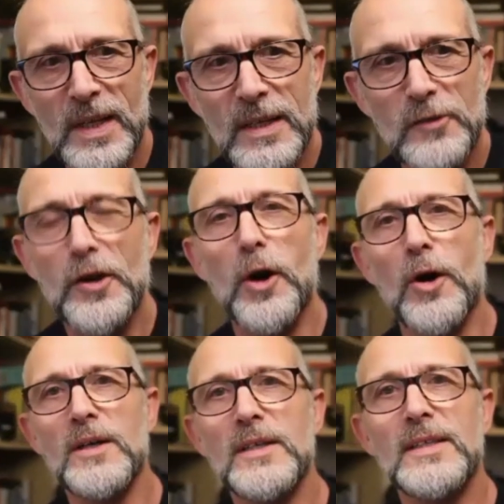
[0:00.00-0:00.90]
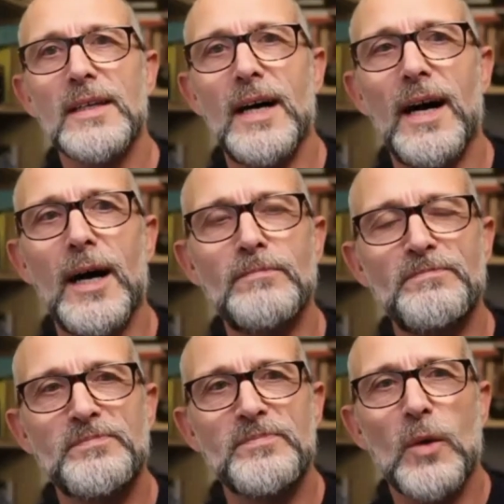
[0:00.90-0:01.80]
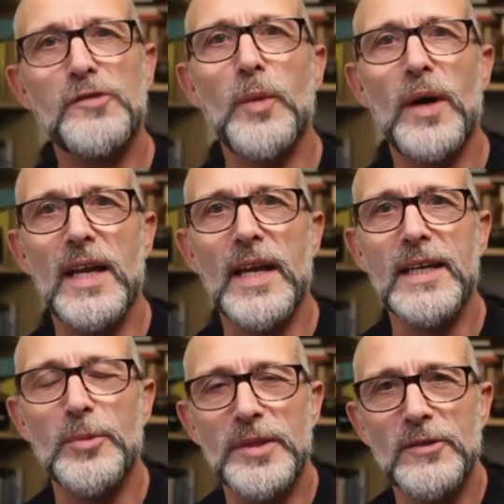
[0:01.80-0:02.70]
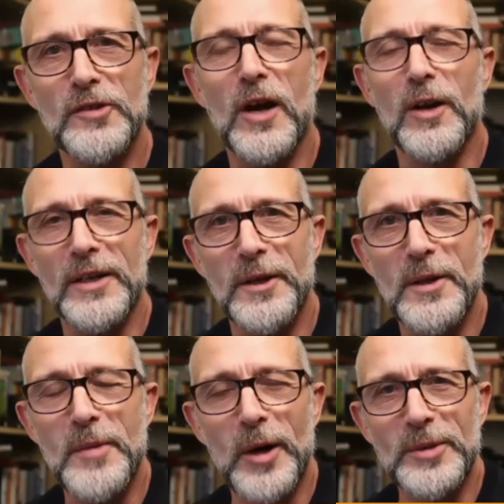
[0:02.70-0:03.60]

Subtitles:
So, what's the weather like up in Scotland at the moment?